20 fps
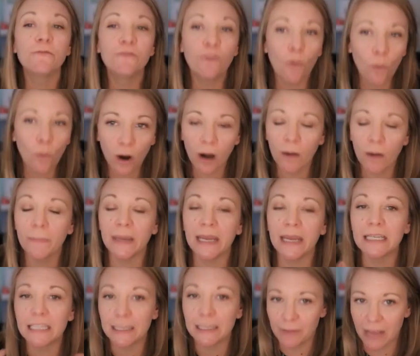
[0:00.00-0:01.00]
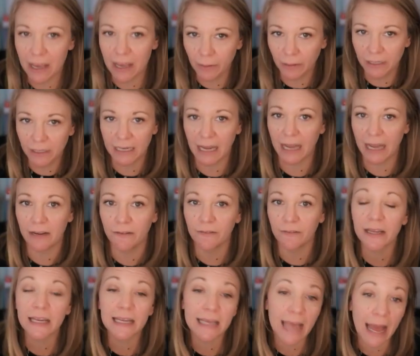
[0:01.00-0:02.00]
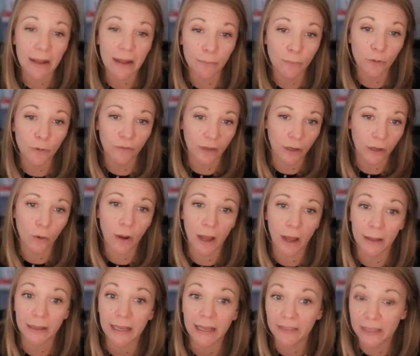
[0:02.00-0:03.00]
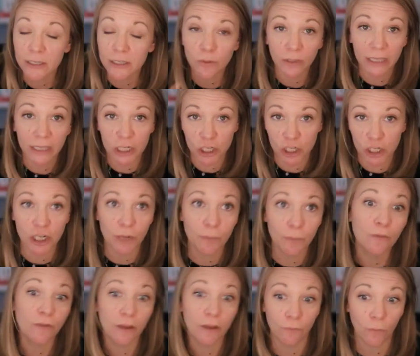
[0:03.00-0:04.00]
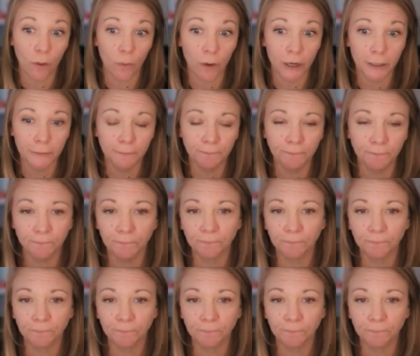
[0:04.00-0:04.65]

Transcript: for me to be able to kind of get this relationship moving forward?